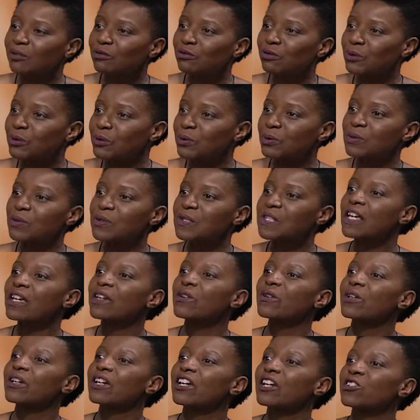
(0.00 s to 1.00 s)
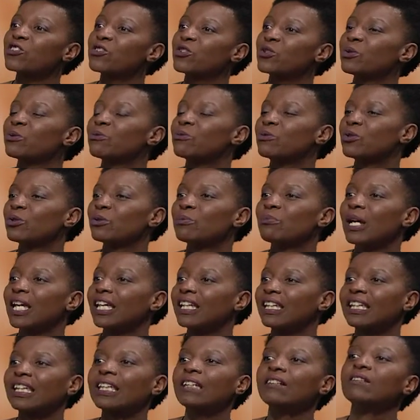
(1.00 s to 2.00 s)
if you say your age, you you
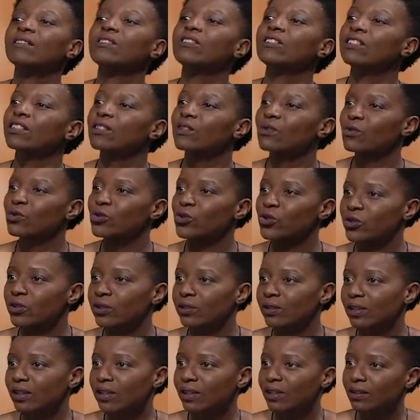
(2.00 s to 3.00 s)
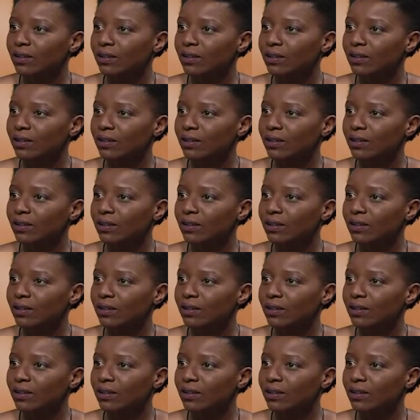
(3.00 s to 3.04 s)
may kill the illusion.